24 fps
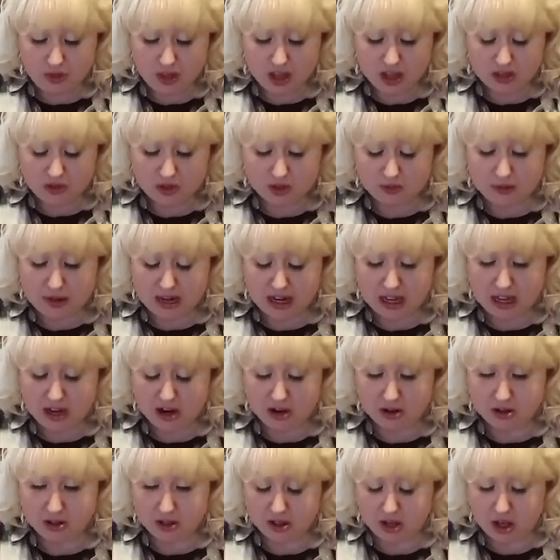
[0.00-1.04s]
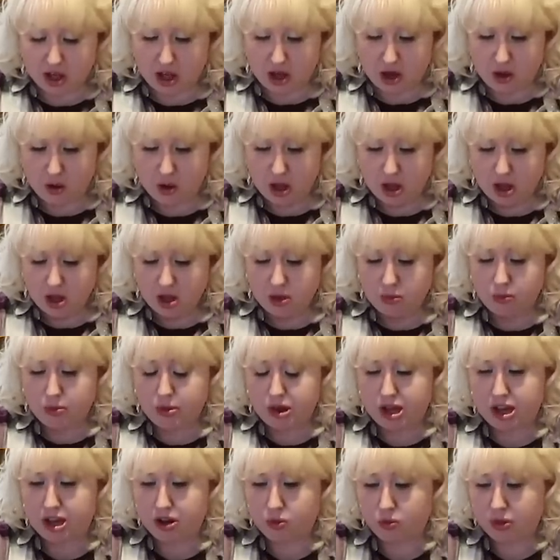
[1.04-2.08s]
This was many years ago,
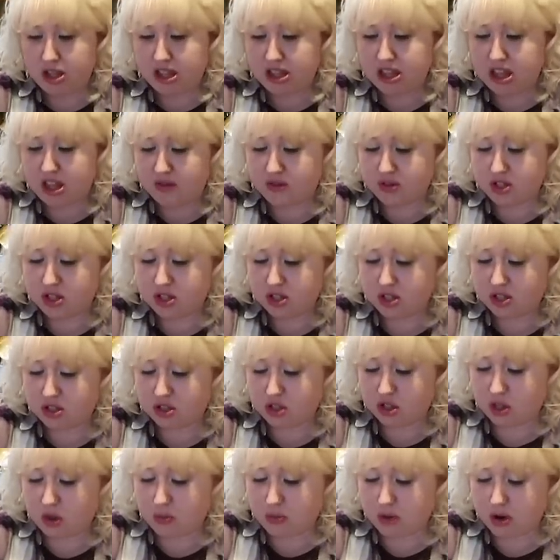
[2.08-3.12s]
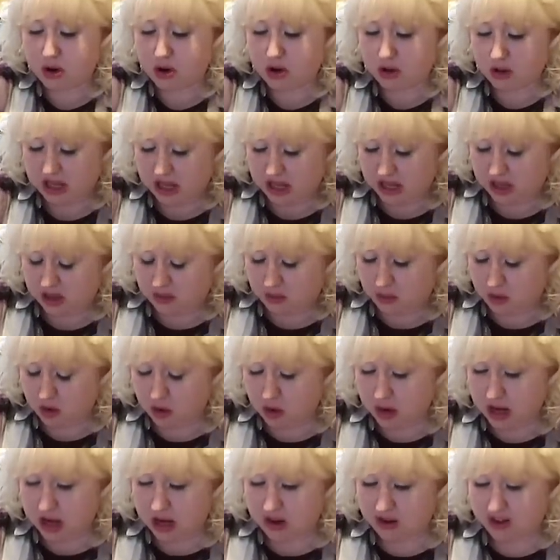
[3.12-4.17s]
but we left super early in the
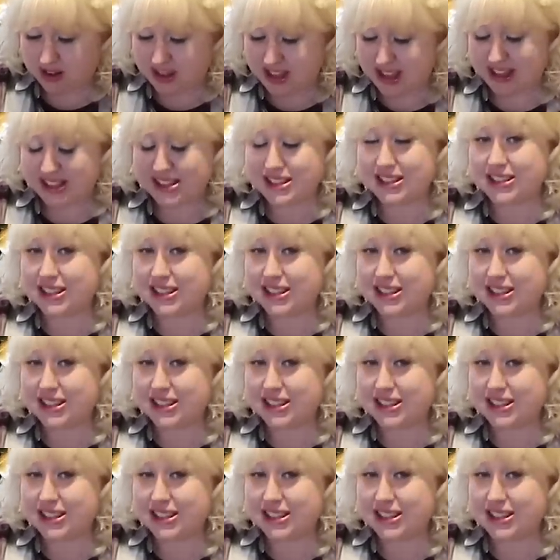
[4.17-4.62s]
morning on like a